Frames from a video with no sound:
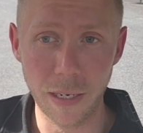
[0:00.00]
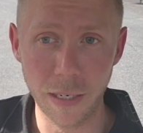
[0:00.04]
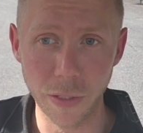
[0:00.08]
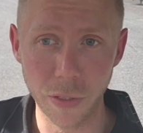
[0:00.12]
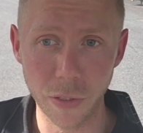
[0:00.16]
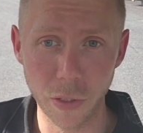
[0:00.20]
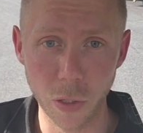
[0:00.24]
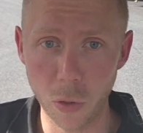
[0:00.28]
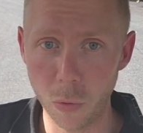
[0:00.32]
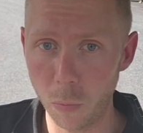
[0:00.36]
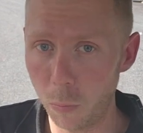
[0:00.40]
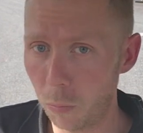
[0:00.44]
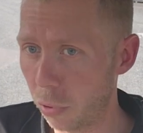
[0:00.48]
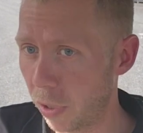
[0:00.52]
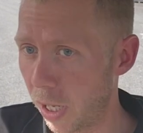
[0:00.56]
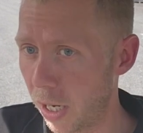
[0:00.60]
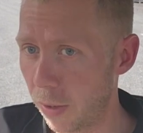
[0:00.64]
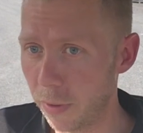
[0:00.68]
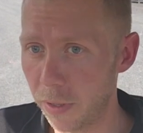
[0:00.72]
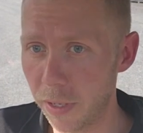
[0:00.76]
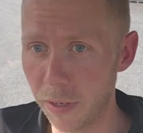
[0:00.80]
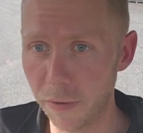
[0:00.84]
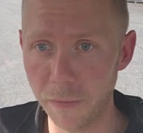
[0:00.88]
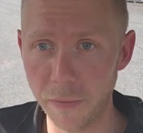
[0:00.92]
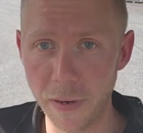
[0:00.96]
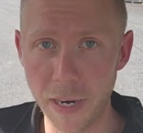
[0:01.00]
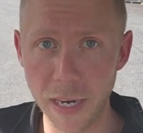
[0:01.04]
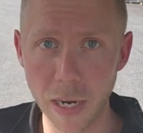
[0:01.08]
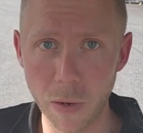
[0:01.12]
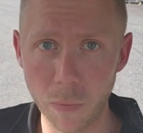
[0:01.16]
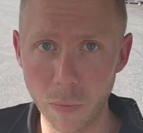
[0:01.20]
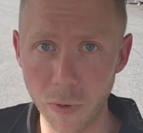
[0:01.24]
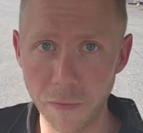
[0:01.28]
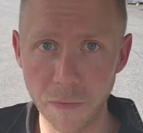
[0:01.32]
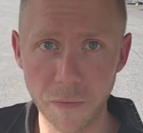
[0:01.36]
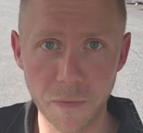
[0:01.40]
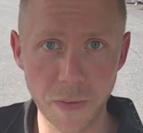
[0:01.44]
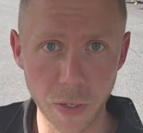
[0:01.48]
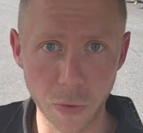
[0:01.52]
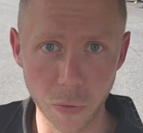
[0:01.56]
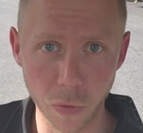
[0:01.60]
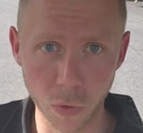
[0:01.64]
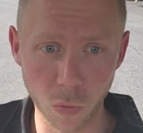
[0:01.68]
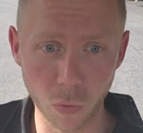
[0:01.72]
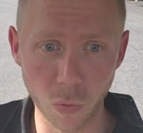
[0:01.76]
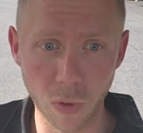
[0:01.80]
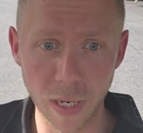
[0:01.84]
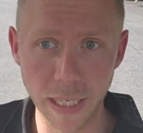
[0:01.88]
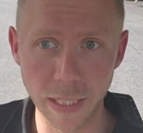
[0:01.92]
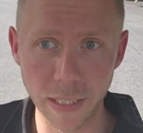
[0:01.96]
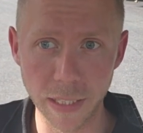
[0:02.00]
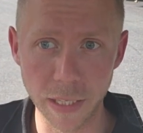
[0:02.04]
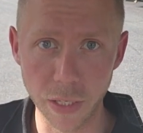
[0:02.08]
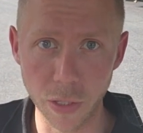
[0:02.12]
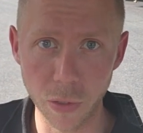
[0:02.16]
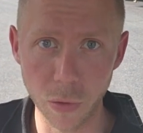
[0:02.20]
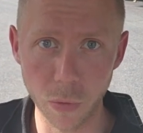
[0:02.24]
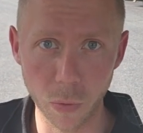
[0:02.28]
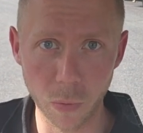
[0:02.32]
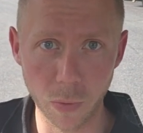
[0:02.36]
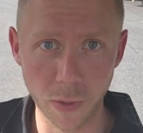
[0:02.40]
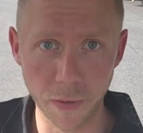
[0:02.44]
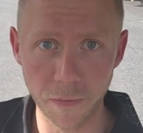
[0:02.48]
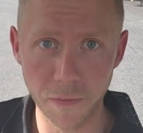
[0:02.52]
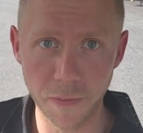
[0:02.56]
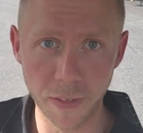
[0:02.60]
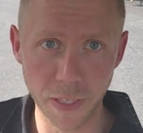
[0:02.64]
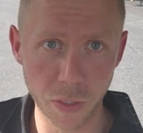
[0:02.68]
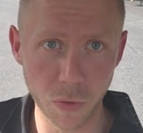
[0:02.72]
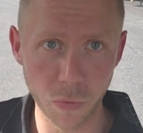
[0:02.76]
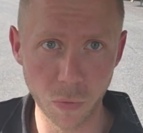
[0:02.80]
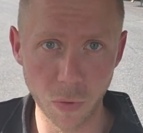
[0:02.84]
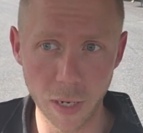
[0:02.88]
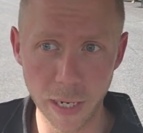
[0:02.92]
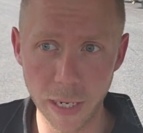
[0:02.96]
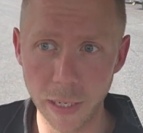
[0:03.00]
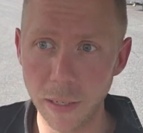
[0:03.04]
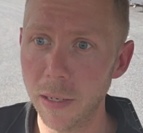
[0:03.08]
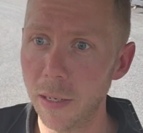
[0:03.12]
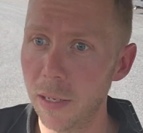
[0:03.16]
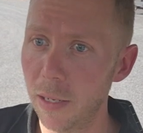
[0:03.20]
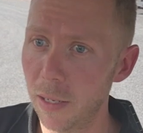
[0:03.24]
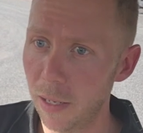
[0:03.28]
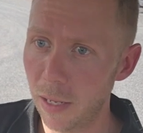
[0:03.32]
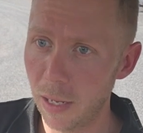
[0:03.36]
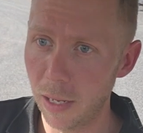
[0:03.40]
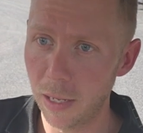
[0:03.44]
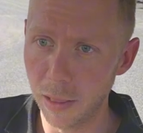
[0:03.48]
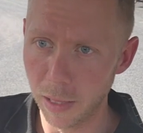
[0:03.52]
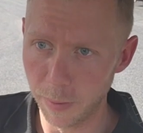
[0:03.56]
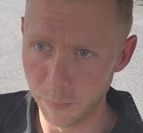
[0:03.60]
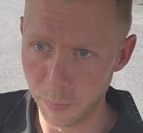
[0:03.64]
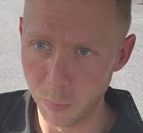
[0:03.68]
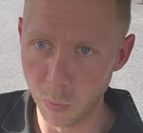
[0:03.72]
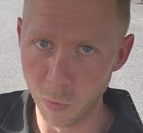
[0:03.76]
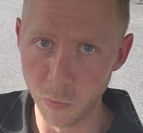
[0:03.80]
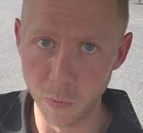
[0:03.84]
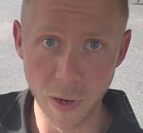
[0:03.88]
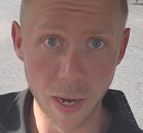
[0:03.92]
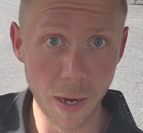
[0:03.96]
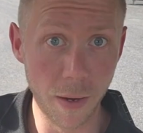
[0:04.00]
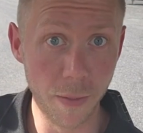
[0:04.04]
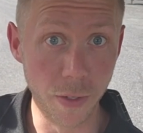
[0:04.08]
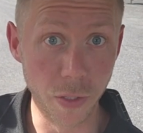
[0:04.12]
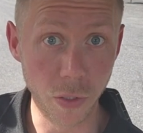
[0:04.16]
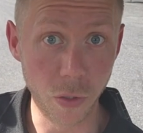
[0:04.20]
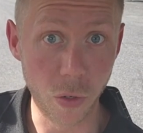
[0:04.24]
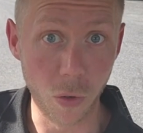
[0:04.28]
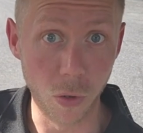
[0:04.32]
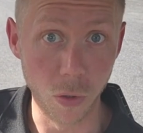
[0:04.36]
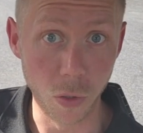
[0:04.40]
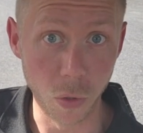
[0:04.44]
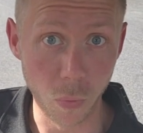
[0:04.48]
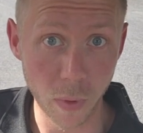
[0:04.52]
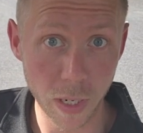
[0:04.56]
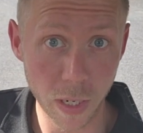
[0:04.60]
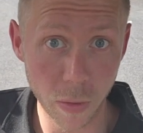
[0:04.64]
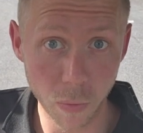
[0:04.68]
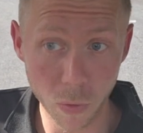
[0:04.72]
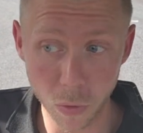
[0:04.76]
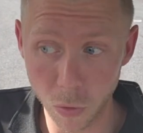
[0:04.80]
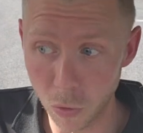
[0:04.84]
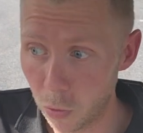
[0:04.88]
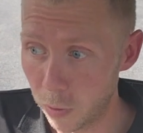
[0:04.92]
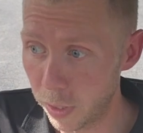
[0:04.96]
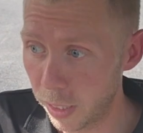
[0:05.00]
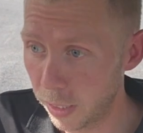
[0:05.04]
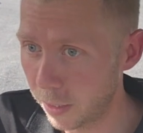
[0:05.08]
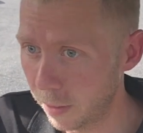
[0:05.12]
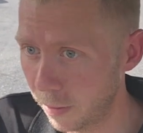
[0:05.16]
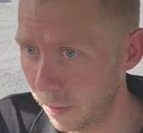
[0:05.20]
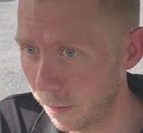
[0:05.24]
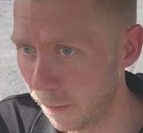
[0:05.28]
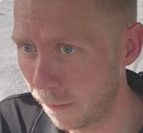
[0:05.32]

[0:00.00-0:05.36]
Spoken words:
So play with it, find out what feels right to you, what fits right. Let me move out of this car's way real quick.